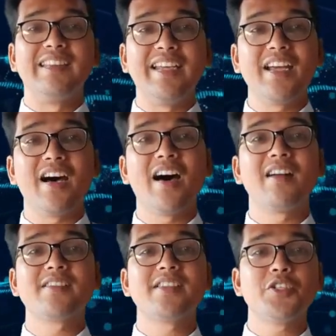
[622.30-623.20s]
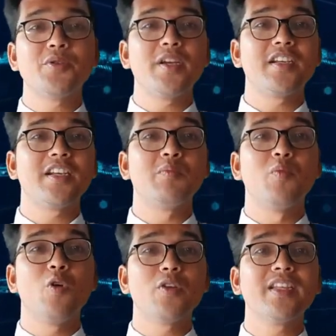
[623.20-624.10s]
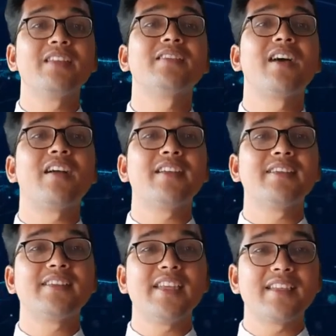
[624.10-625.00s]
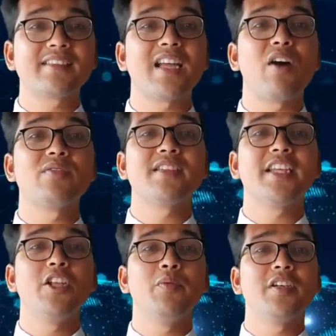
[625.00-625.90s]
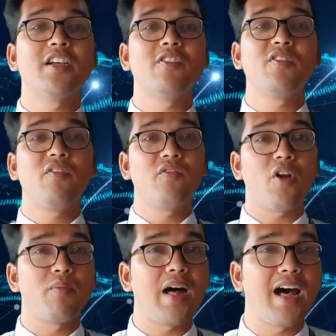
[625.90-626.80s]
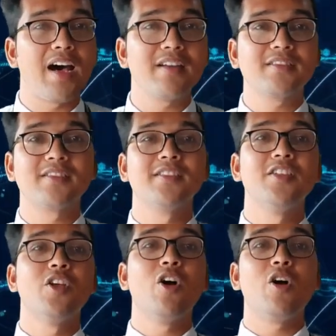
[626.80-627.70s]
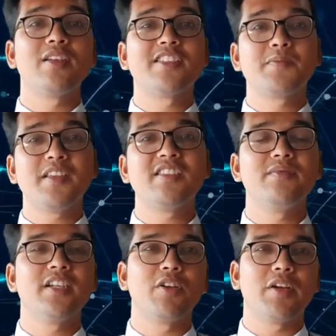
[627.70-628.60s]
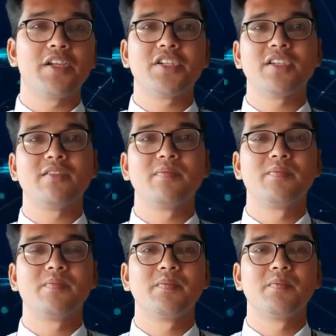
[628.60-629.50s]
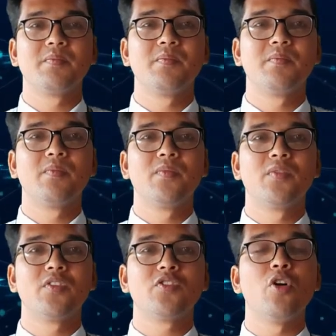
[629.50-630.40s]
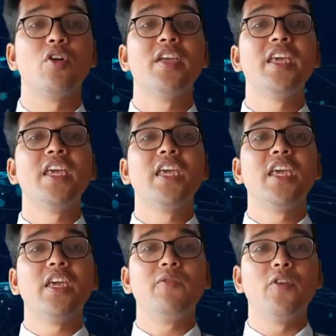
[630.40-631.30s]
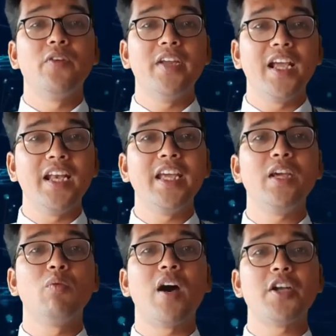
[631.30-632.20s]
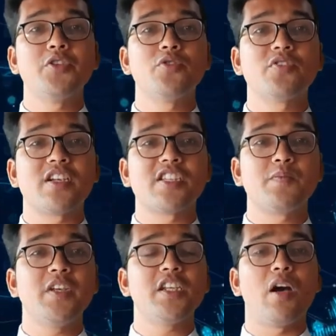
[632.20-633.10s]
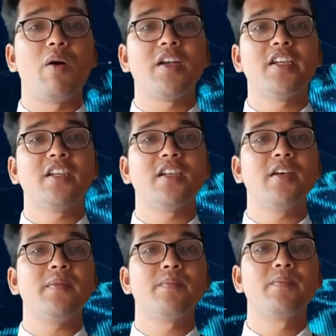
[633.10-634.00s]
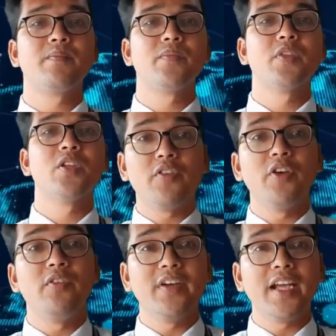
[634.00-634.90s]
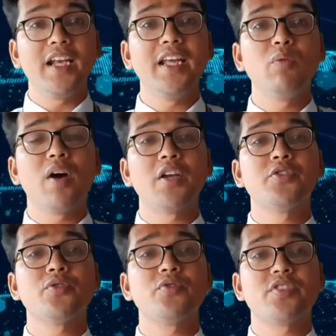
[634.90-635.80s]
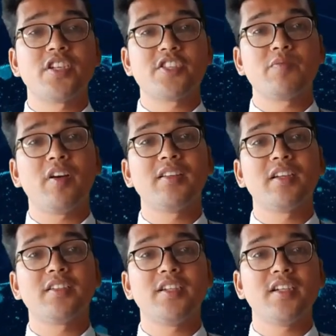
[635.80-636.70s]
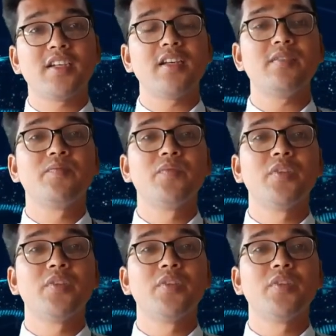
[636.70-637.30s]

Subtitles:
They are situated more than 36,000 kilometers from Earth on a specific location. So if you really want to transmit our data, if you really want to transfer the data